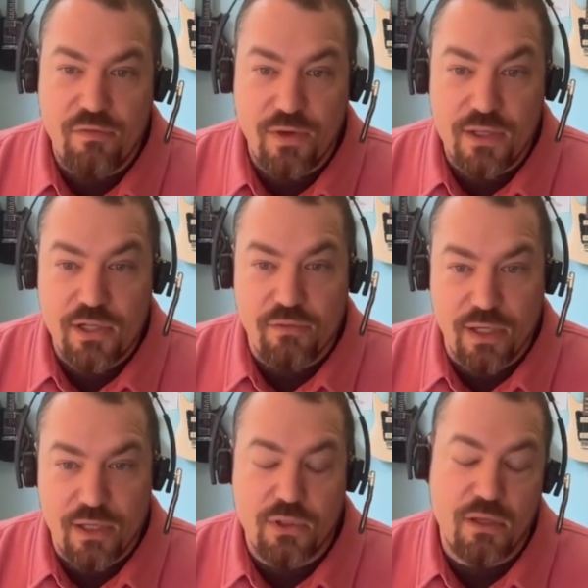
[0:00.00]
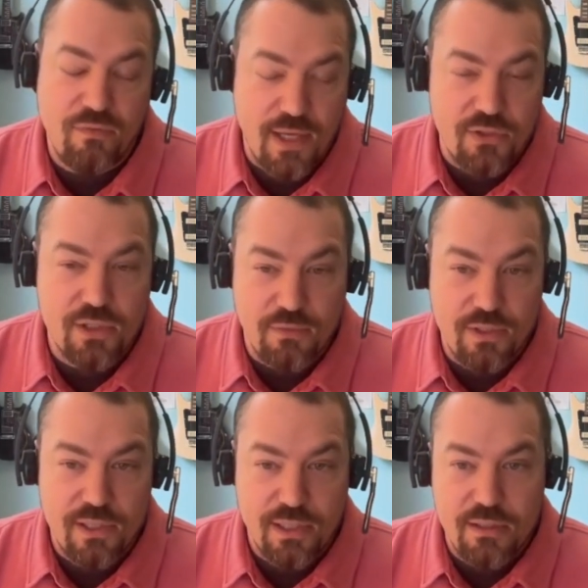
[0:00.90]
to the FinServ industry, the financial
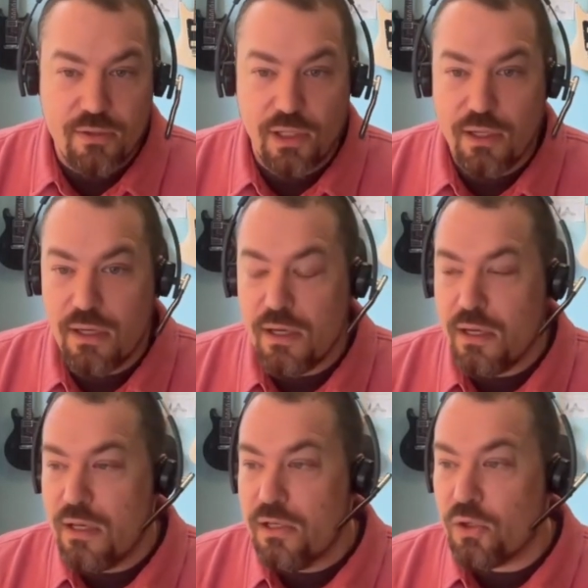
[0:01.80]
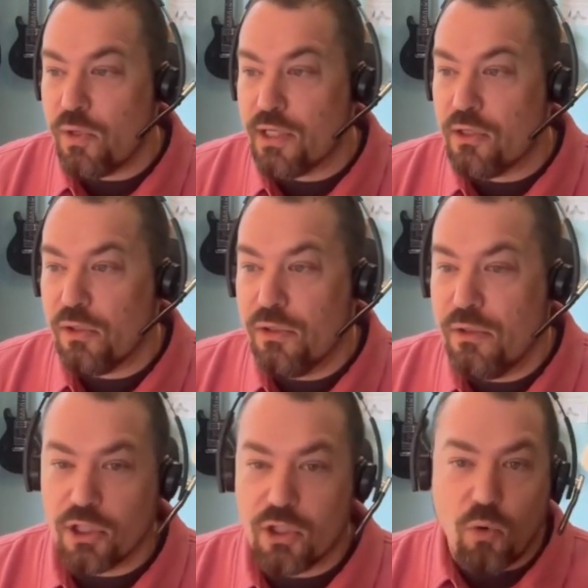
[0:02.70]
services industry. So it
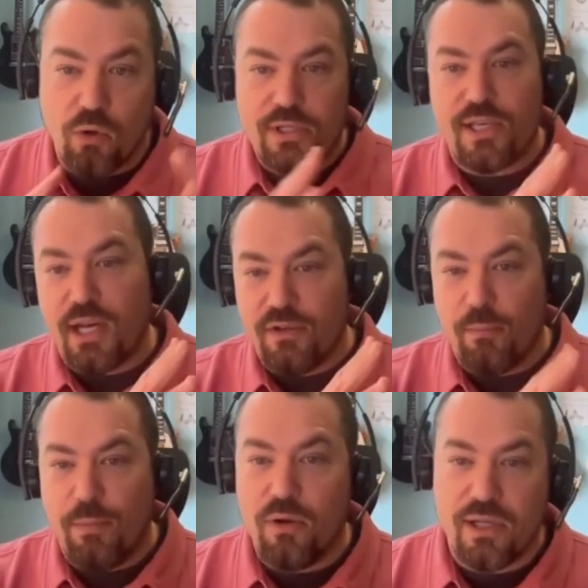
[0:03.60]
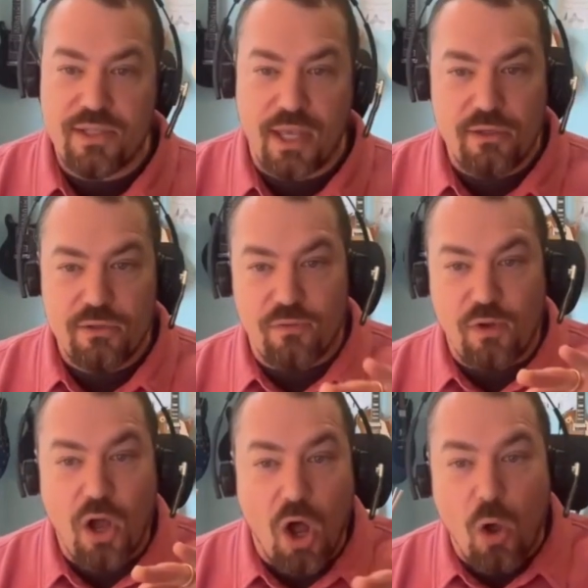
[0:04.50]
includes a core set of components that sort
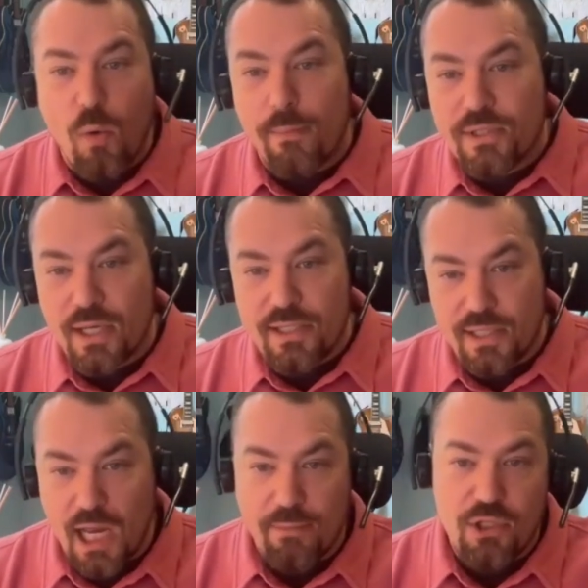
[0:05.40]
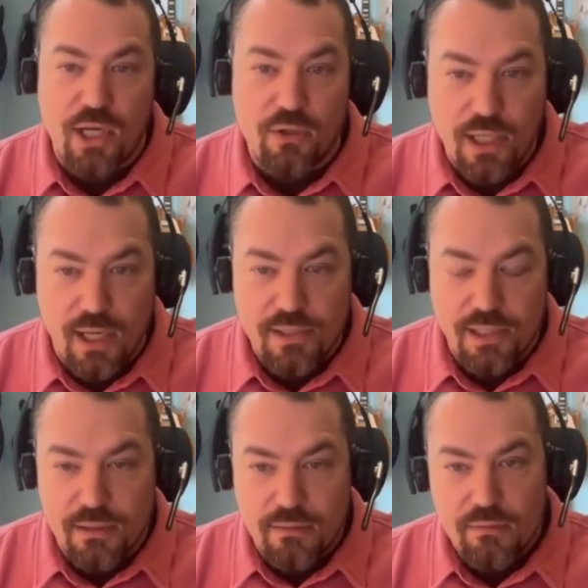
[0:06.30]
of all websites and omnichannel
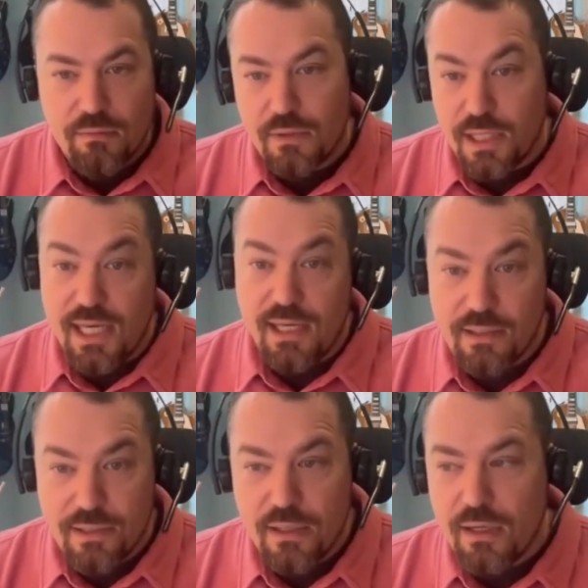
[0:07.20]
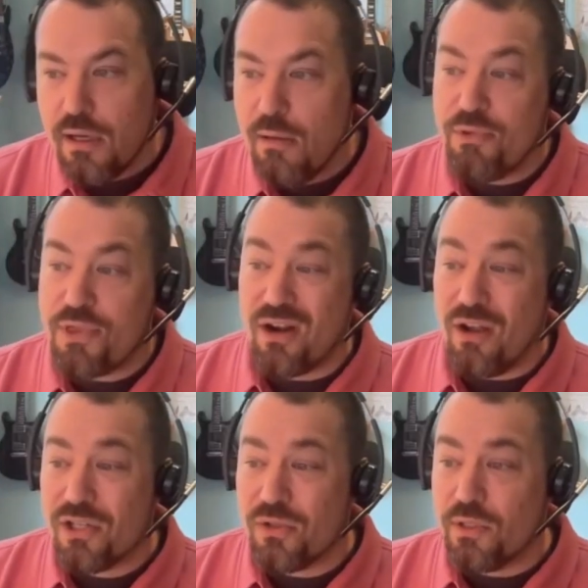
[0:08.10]
content needs, but then it
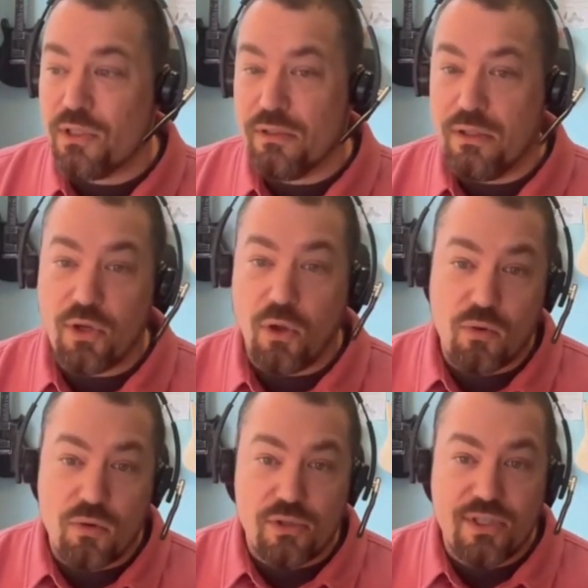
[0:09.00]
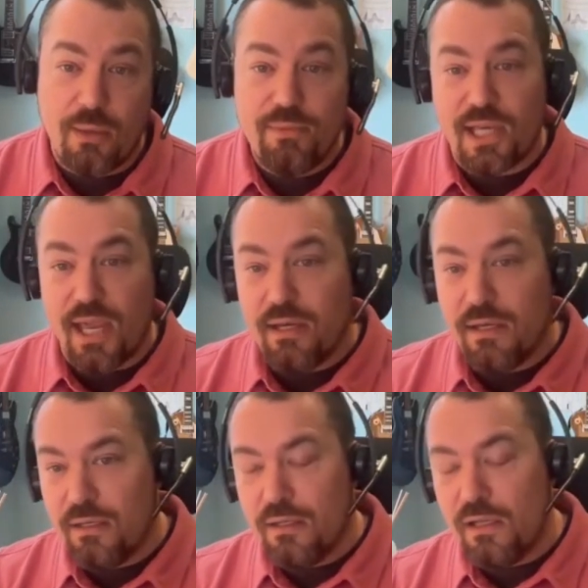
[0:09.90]
also includes a whole subset
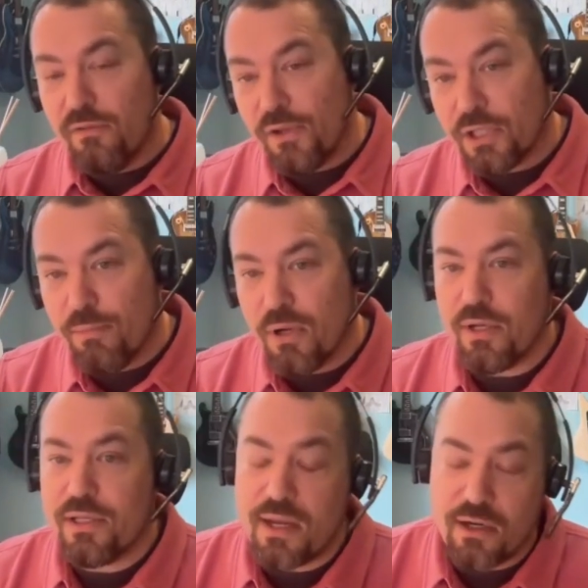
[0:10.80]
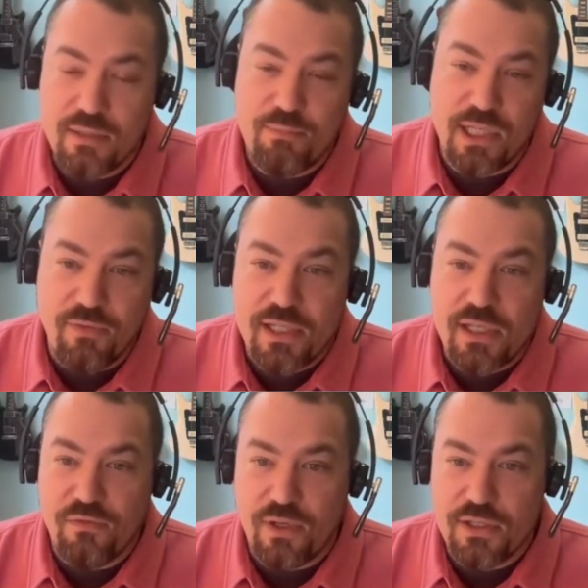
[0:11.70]
of other components that are specific
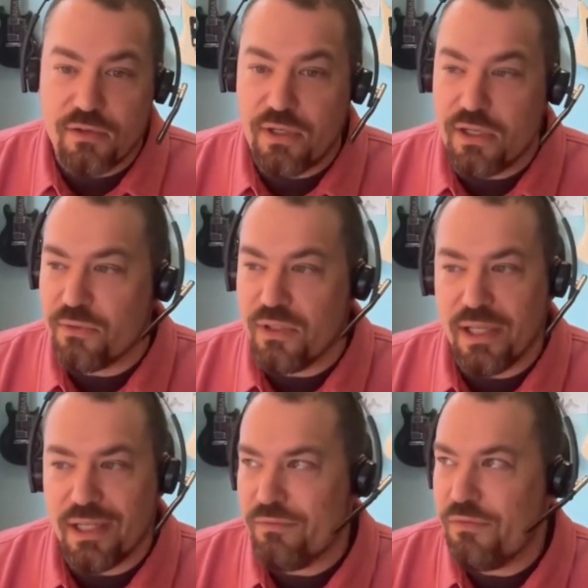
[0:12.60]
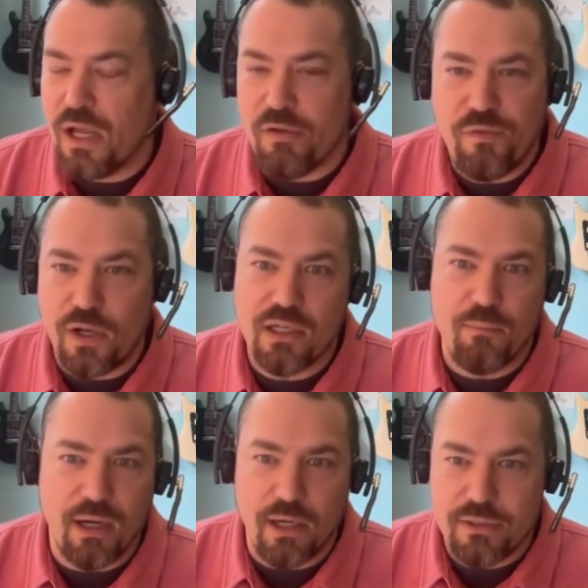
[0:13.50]
to the FinServ industry, like a fund
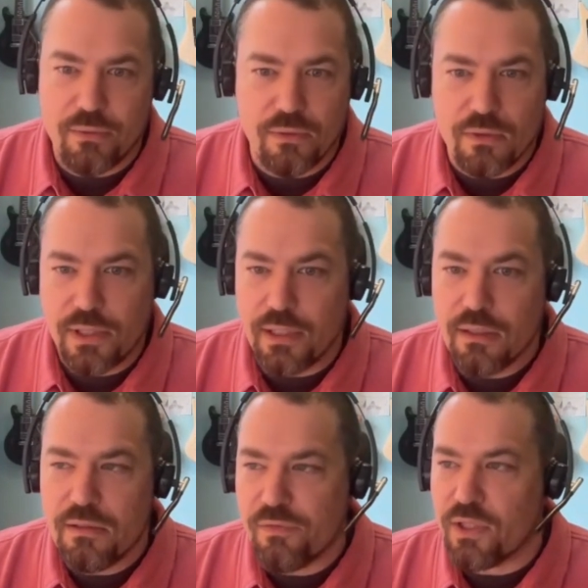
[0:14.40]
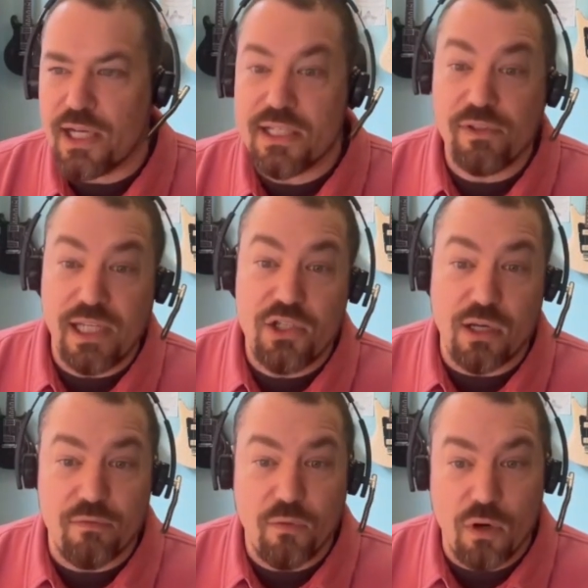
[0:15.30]
comparing tool and different kinds of lead
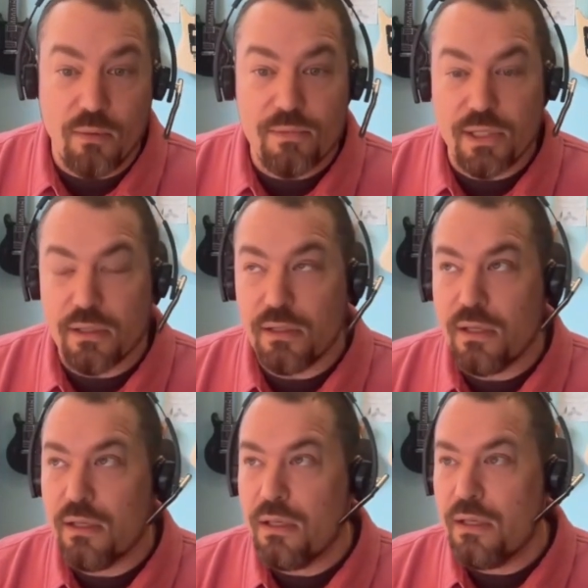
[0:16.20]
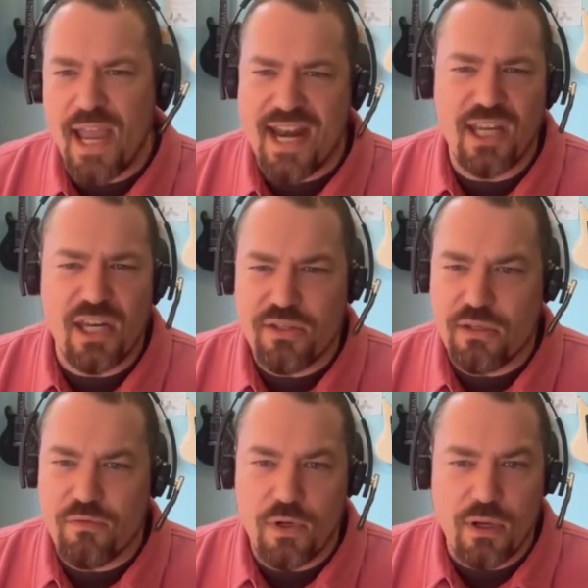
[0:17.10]
gen forms and
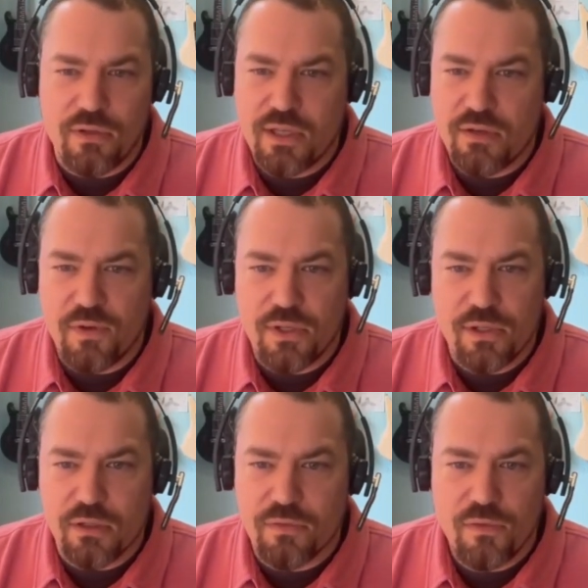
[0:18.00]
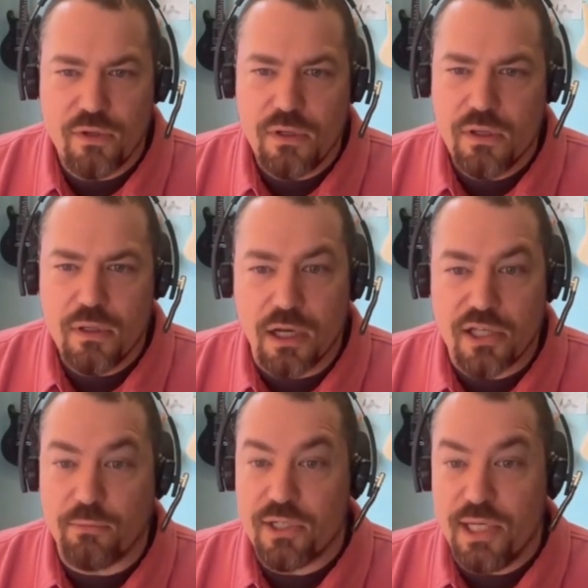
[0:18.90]
annotations and footnotes that FinServ
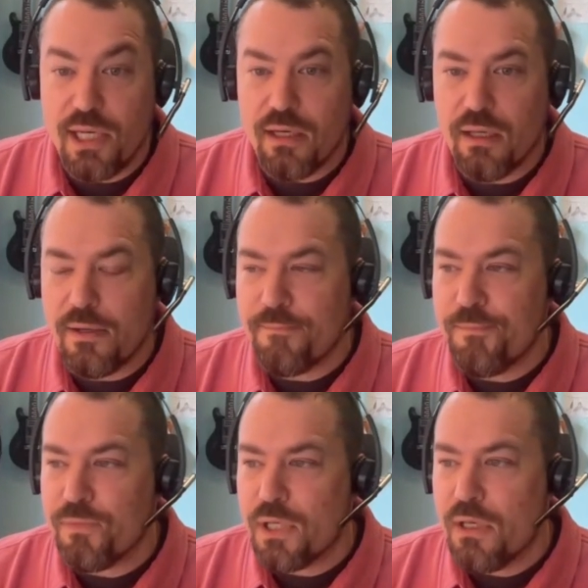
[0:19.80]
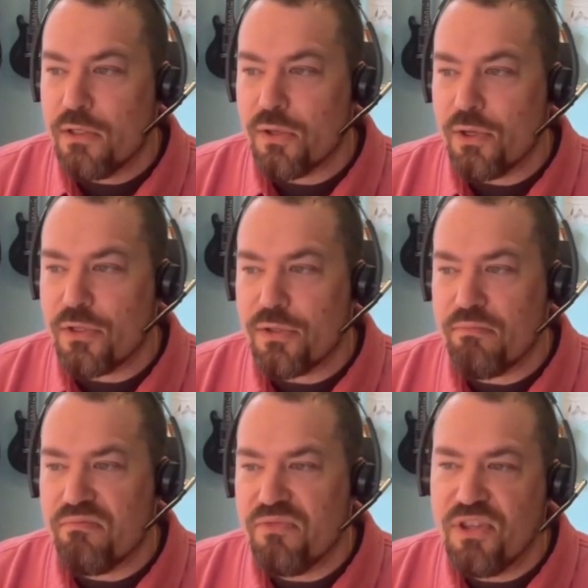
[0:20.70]
customers need. So there's
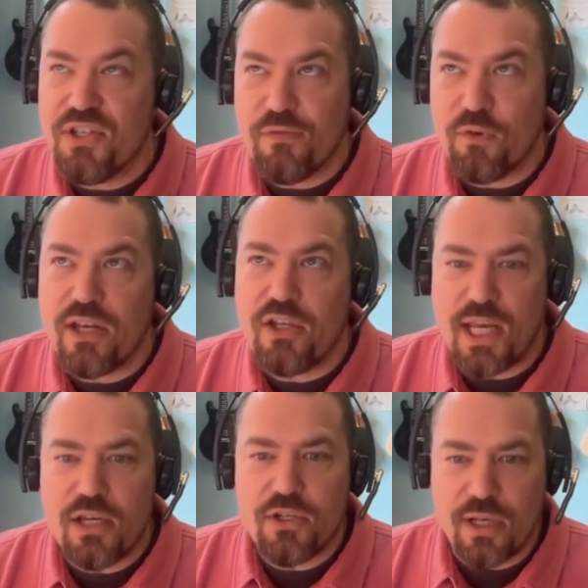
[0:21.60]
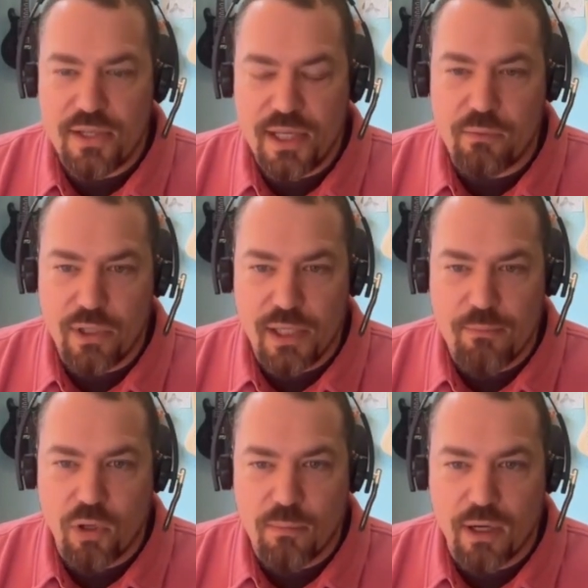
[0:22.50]
the differentiation is, I think, a really
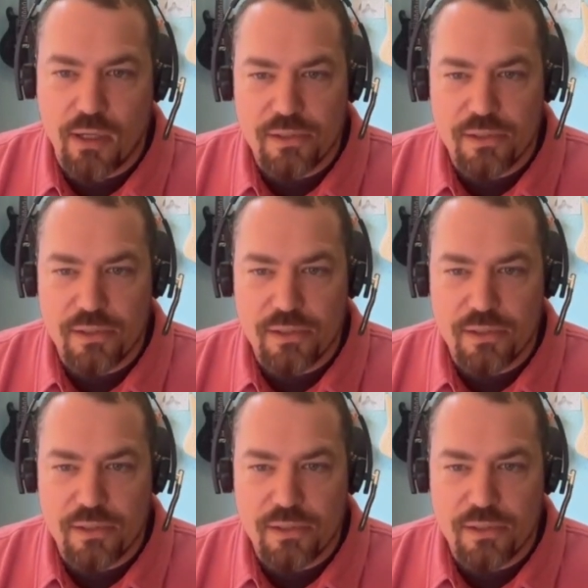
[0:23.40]
important part